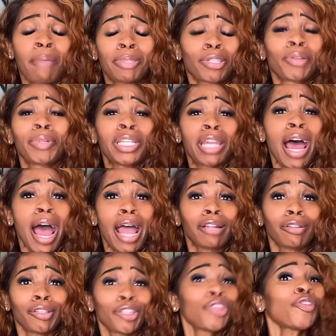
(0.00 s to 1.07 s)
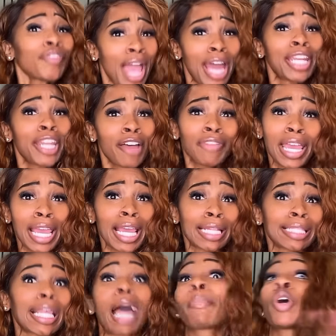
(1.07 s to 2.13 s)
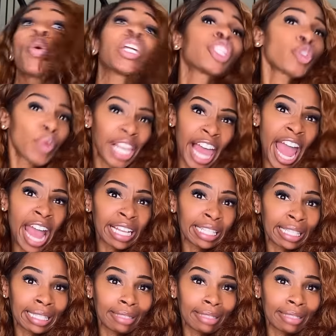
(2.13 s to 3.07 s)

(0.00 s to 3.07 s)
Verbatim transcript: Absolutely not. You've got enough hands. I'm going to relax.